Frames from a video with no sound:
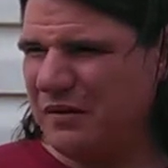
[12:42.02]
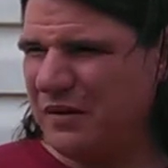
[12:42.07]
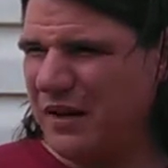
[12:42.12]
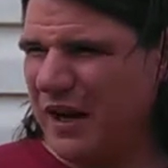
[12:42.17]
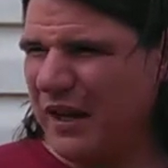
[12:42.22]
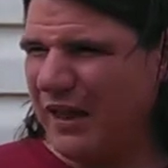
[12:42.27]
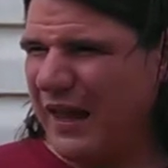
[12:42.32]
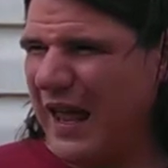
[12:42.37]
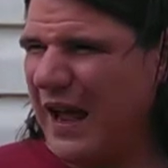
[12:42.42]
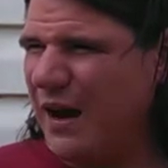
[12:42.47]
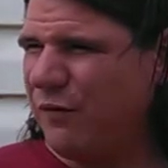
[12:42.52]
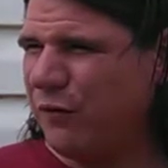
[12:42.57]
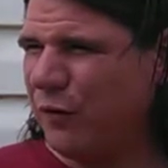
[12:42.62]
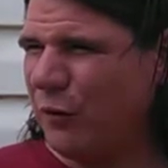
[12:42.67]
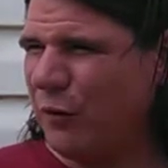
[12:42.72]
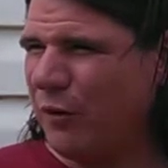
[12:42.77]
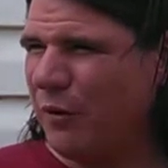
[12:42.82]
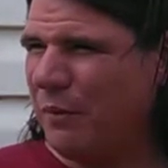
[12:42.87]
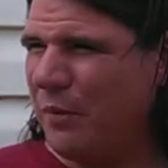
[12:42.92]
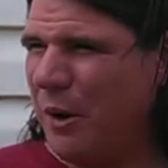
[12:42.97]
allow
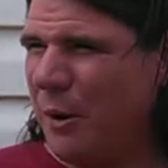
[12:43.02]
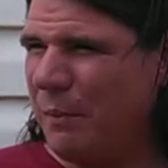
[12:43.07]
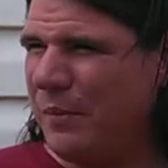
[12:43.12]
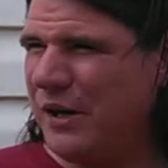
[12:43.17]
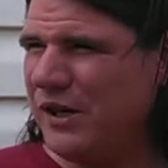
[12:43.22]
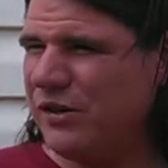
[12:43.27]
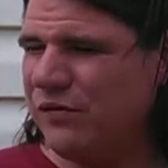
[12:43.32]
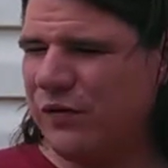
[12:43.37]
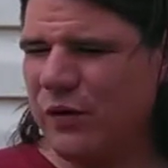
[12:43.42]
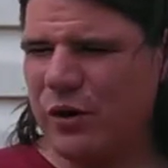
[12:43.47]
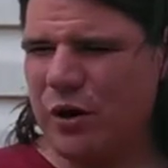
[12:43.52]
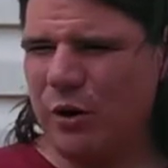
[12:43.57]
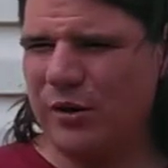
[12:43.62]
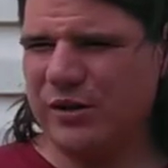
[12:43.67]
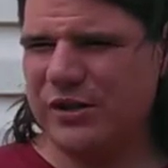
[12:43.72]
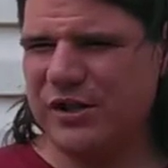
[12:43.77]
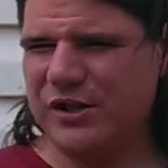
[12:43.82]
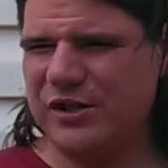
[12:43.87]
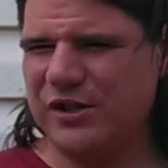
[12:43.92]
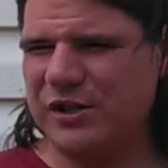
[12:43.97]
for a peaceful
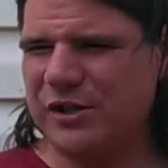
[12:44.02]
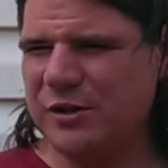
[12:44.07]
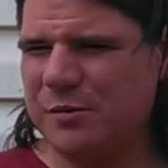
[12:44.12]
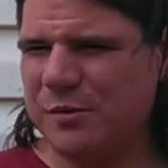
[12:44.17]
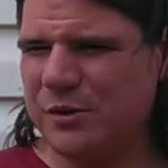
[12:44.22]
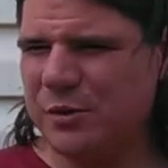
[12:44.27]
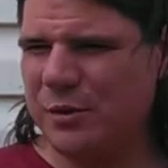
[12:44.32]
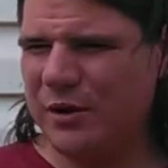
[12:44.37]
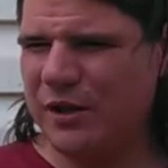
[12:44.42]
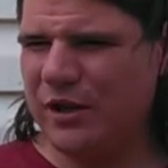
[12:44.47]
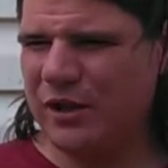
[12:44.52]
coexistence between